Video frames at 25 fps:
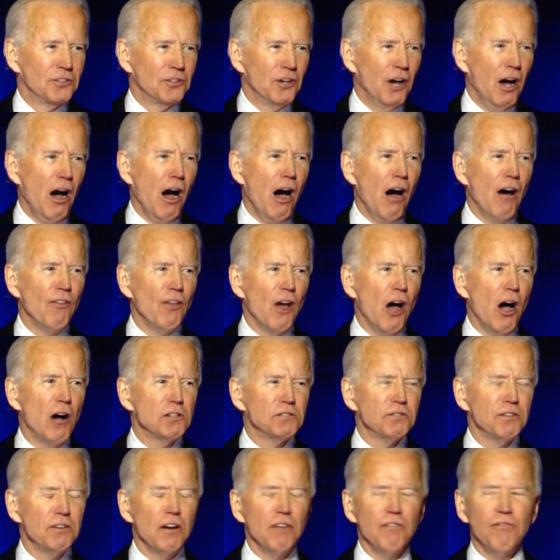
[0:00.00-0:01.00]
But all
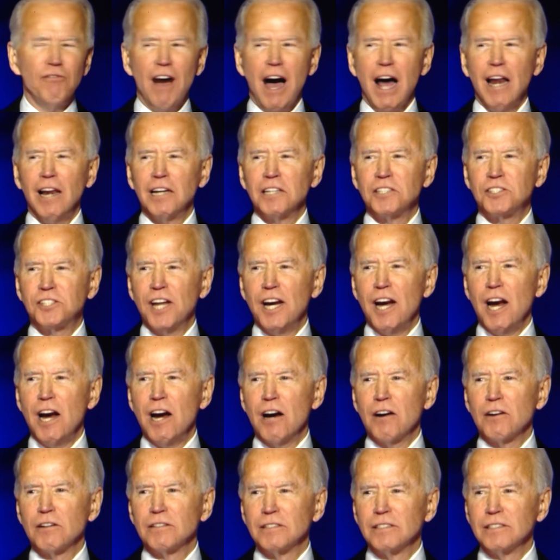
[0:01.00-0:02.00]
those of you who
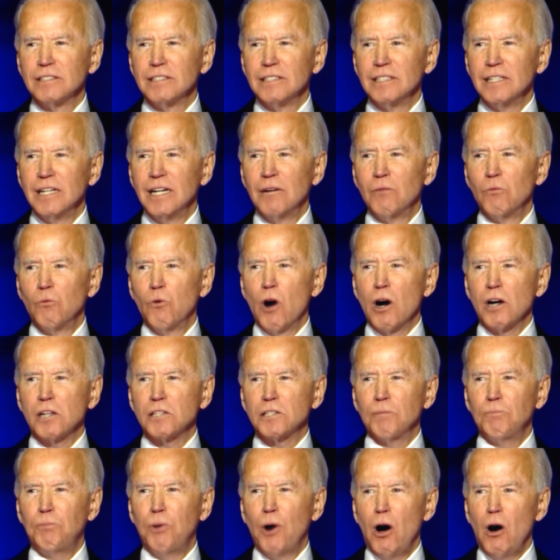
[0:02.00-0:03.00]
volunteered and
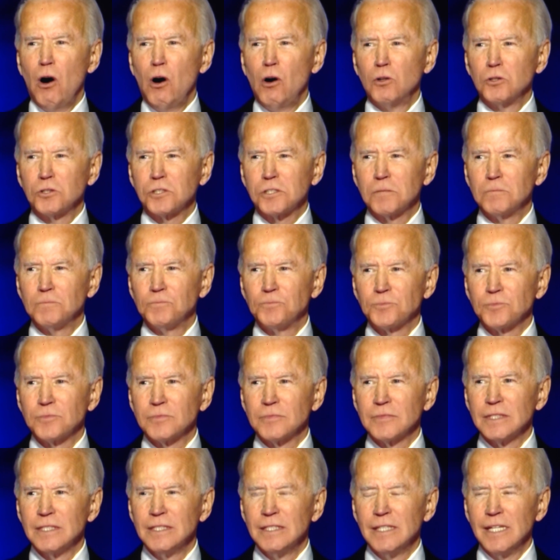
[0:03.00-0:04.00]
worked the polls
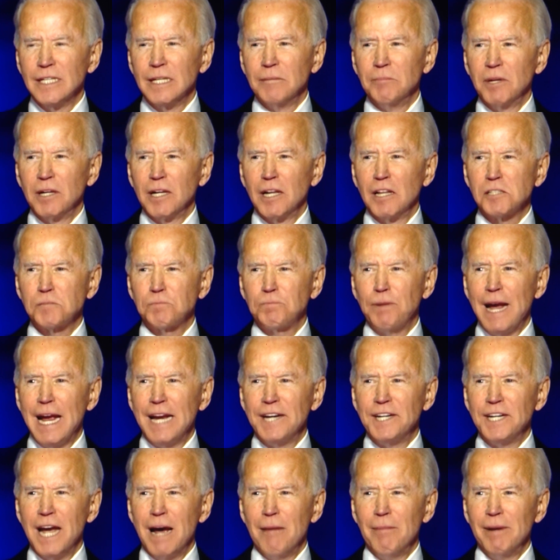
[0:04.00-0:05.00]
in the middle of this
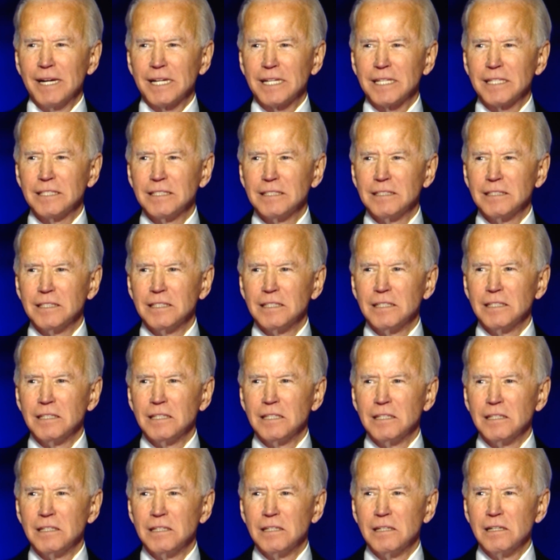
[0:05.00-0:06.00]
pandemic,
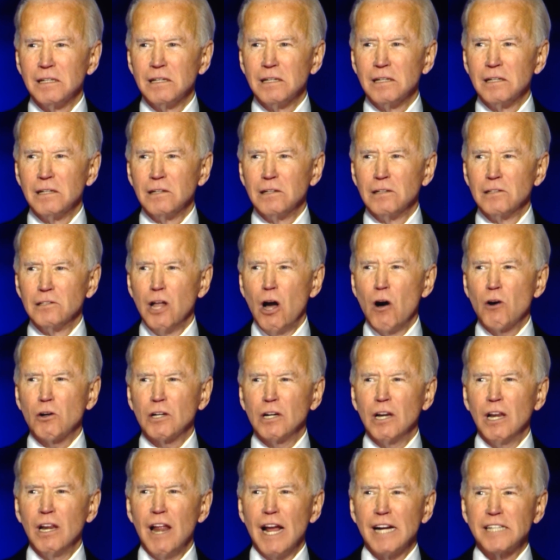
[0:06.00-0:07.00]

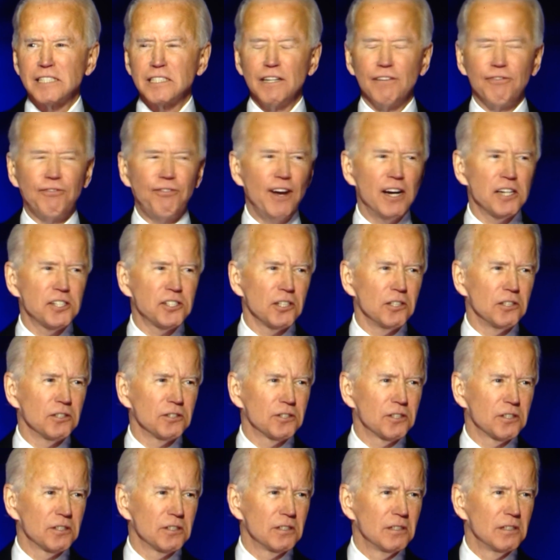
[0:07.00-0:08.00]
local elected
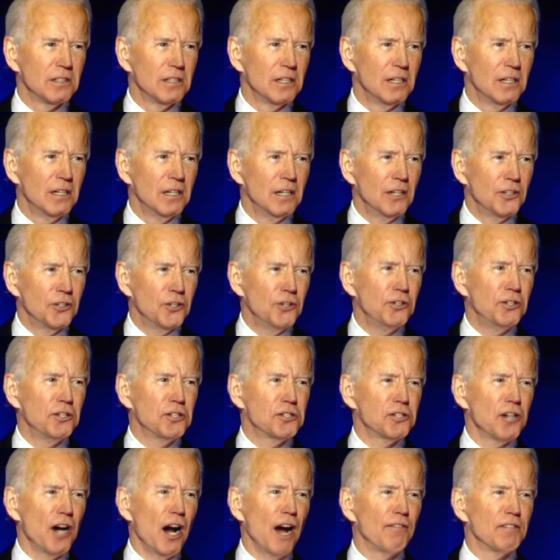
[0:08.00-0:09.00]
officials, you
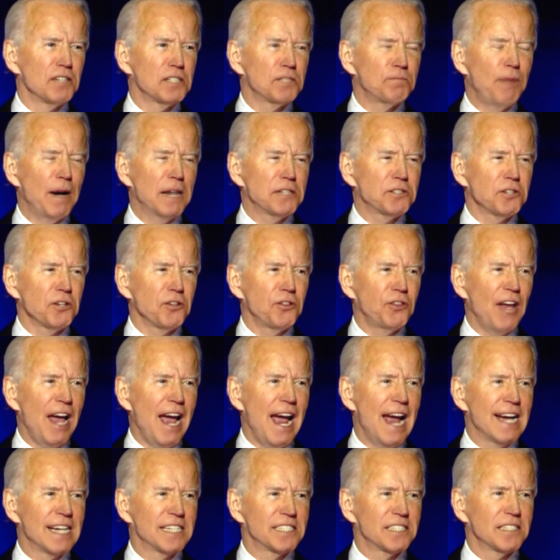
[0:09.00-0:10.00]
deserve a special
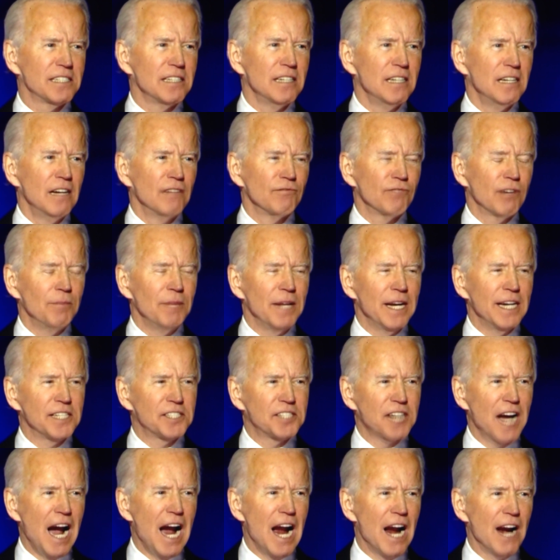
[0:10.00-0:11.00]
thanks from the
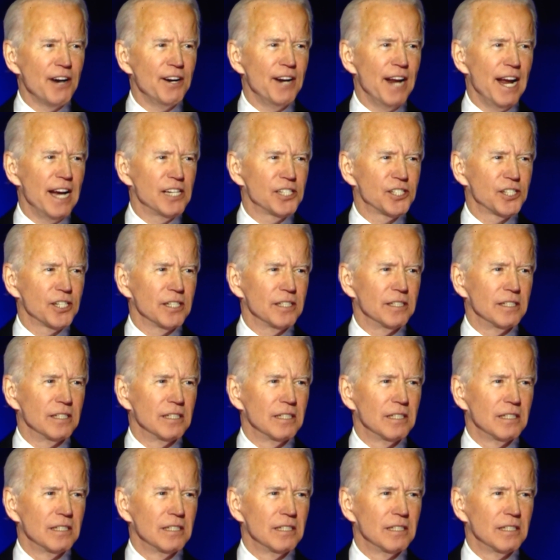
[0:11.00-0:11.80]
entire nation.